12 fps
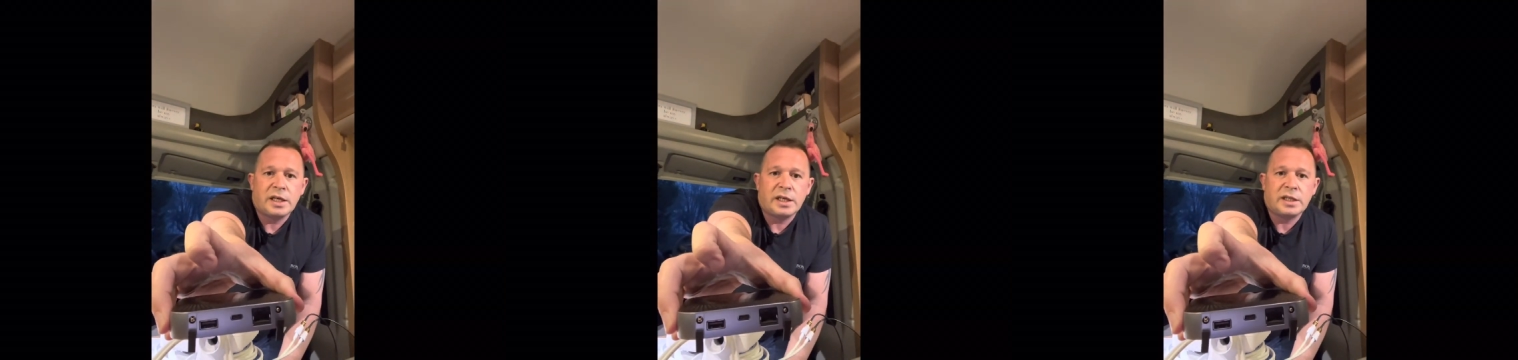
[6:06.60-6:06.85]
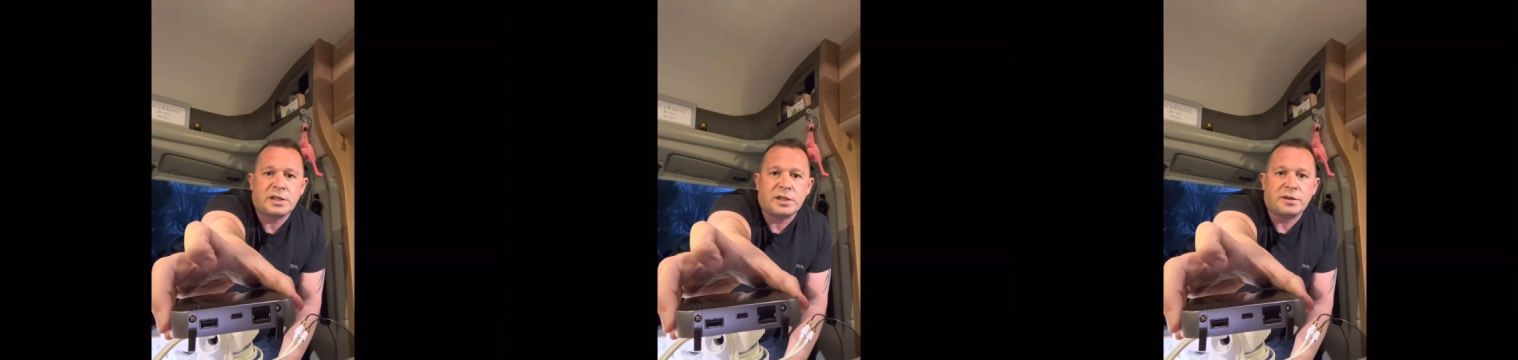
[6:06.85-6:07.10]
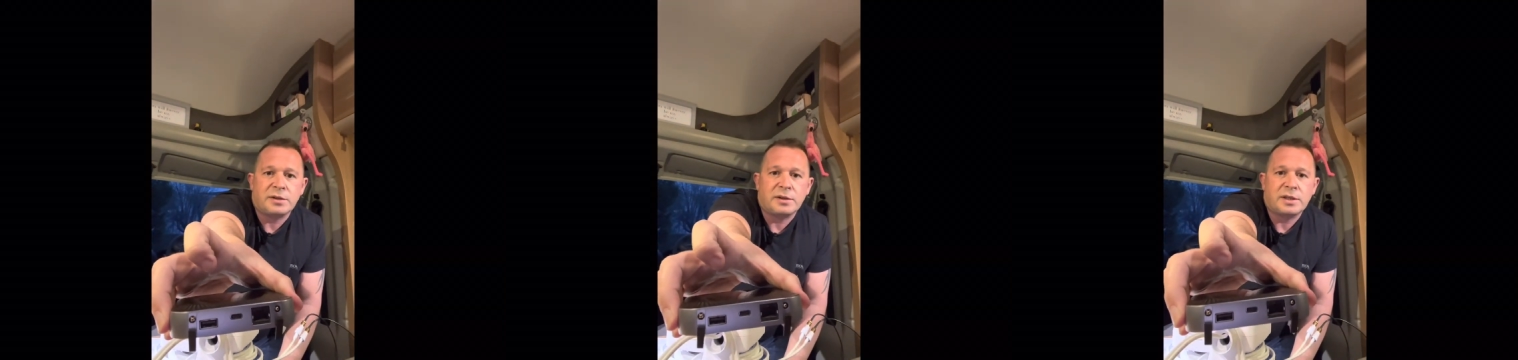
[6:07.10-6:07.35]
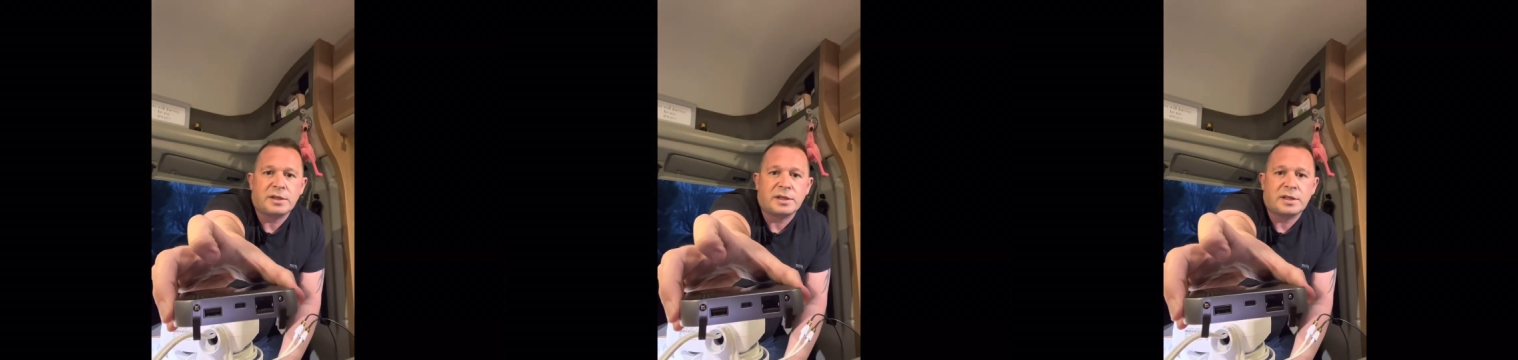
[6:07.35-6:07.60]
is two
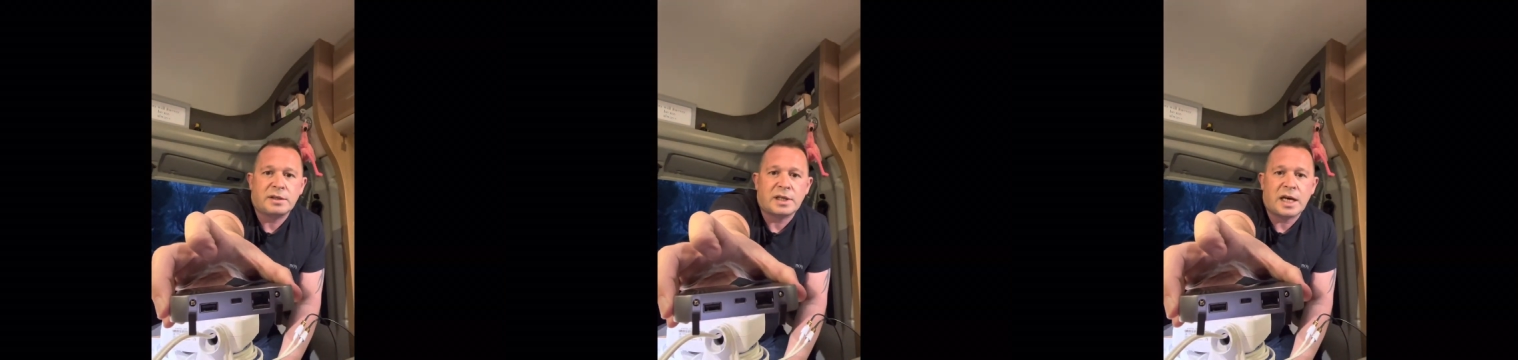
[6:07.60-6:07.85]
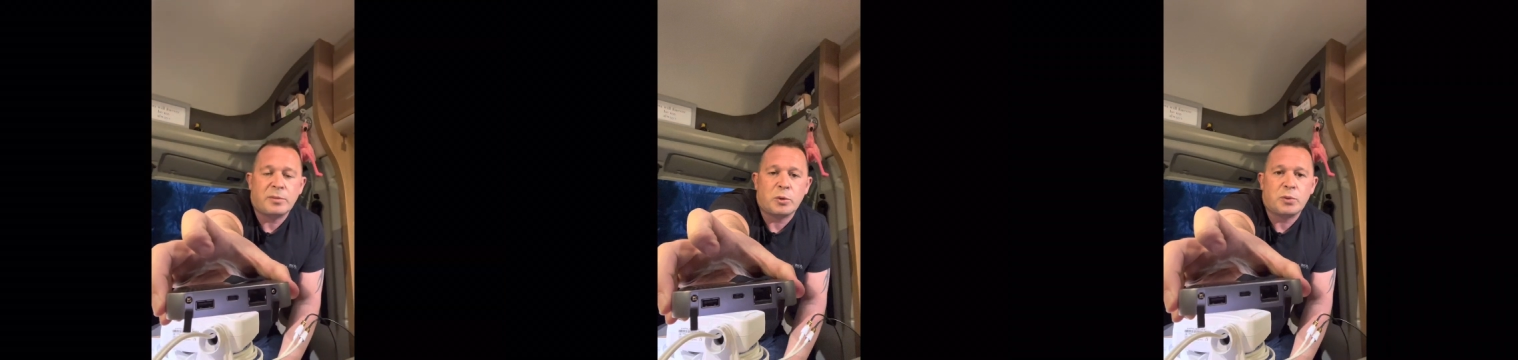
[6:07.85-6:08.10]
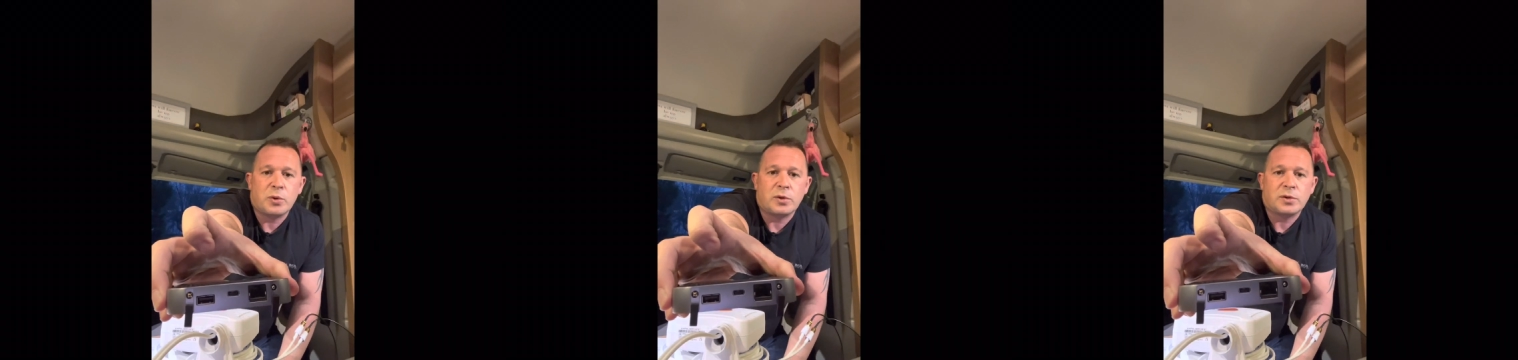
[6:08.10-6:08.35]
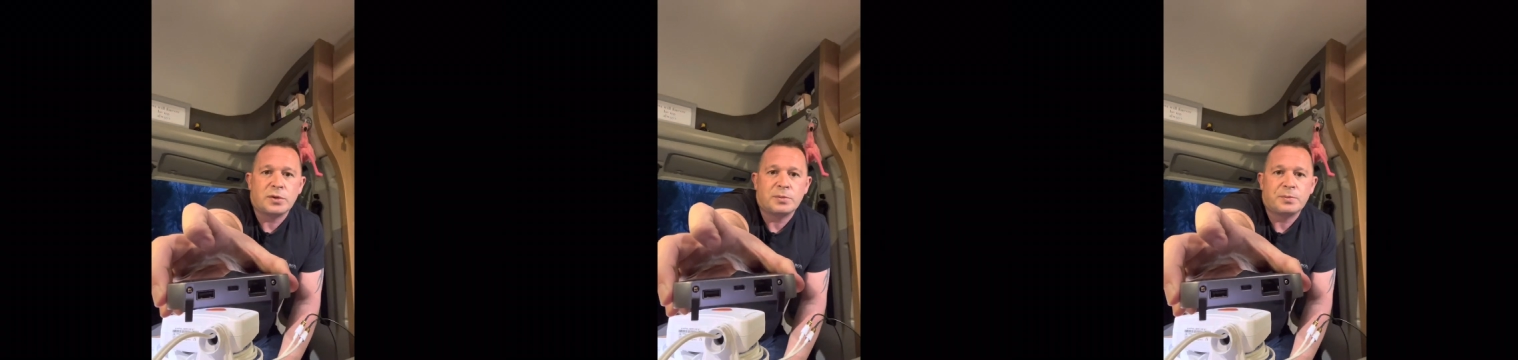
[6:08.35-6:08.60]
cable
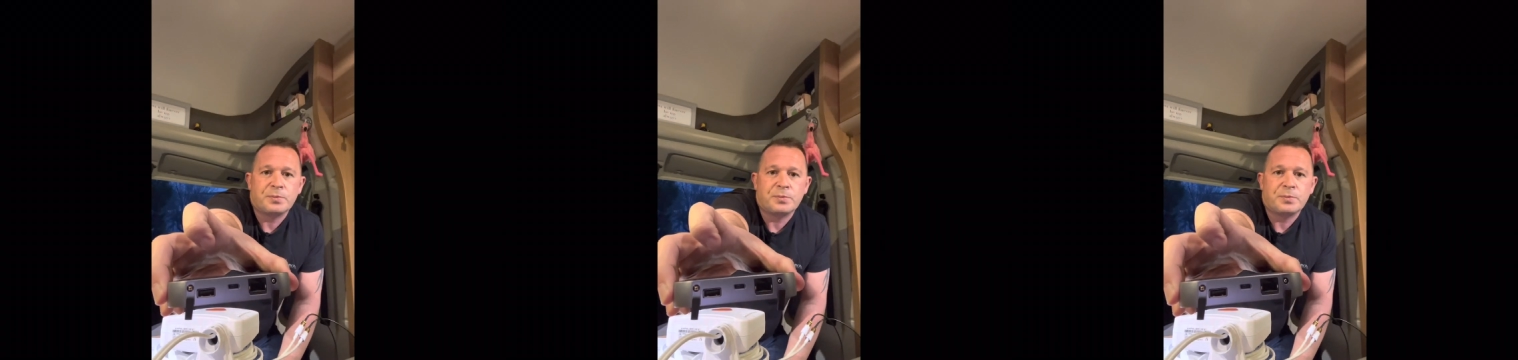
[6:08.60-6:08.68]
ports.